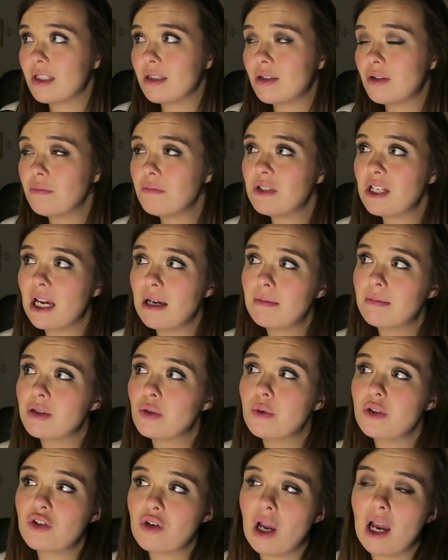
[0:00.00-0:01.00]

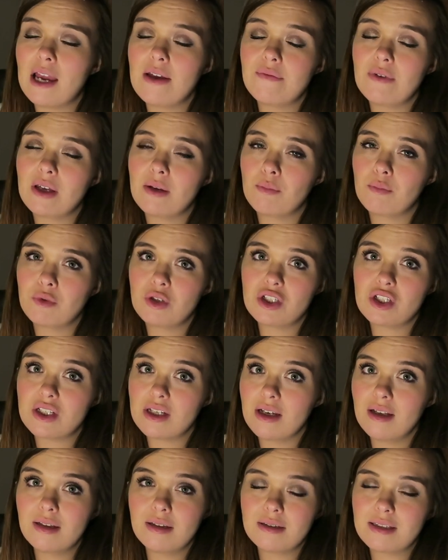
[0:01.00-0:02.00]
Sometimes we drive in,
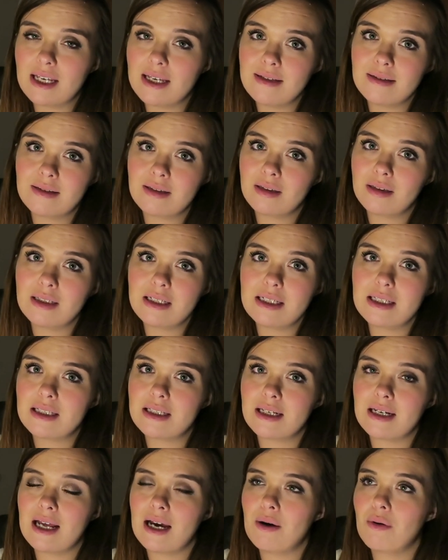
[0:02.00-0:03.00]
which takes at
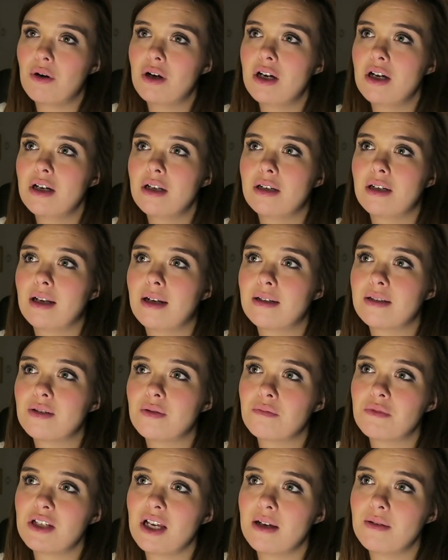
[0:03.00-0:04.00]
least an hour, and then
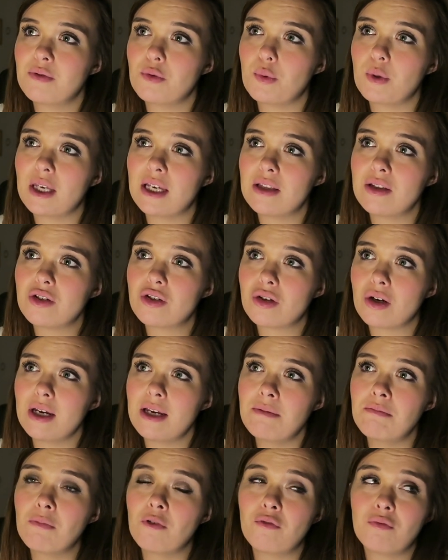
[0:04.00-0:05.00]
sometimes we get the
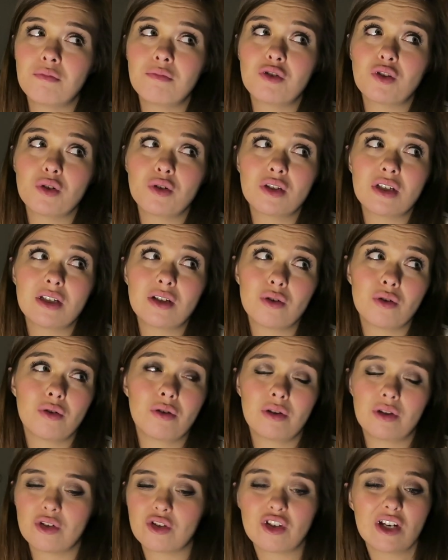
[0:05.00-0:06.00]
train, but from door to
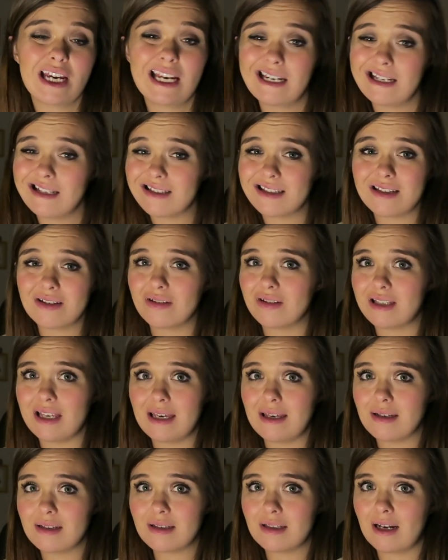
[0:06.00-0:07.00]
door on the train it still
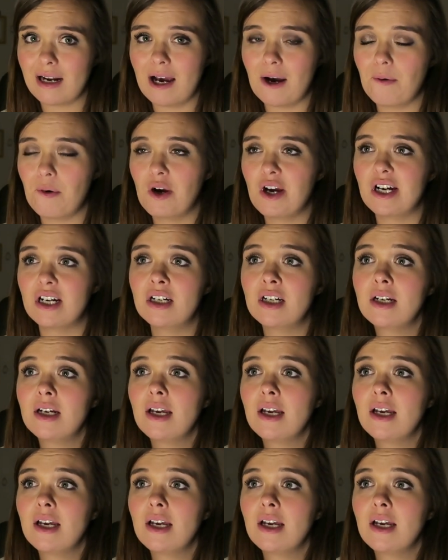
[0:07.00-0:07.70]
takes an hour.